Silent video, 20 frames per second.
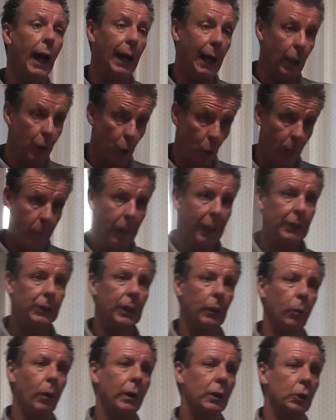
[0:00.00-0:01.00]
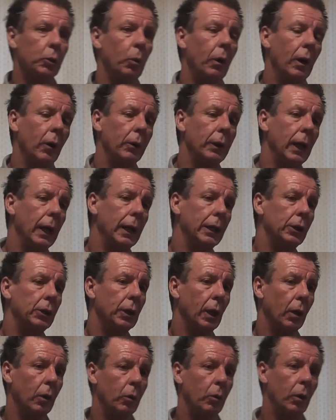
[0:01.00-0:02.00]
and they do a plastic one as well. Yeah,
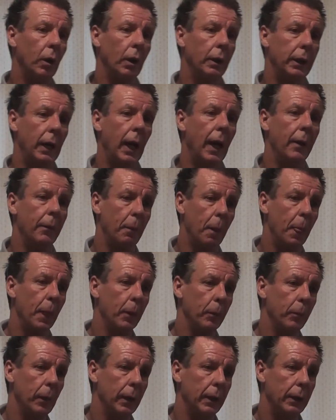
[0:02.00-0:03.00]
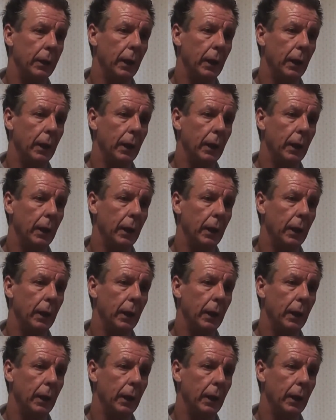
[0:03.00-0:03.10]
so yeah. But